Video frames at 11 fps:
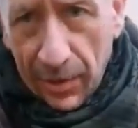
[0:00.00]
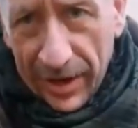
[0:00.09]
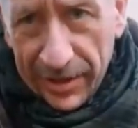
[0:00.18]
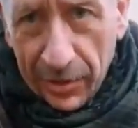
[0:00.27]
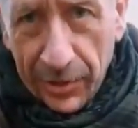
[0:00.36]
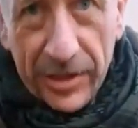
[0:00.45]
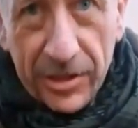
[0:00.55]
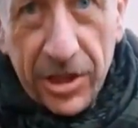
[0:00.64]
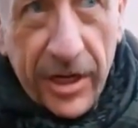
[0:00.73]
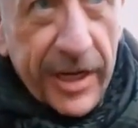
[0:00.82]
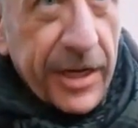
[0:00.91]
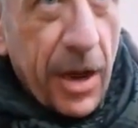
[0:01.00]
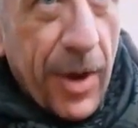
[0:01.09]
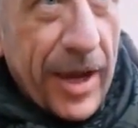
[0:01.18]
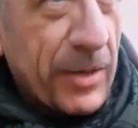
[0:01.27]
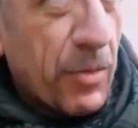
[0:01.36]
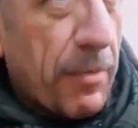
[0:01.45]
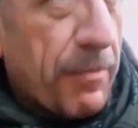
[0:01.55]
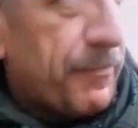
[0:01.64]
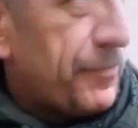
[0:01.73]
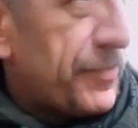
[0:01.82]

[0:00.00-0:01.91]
Now, I don't actually know anyone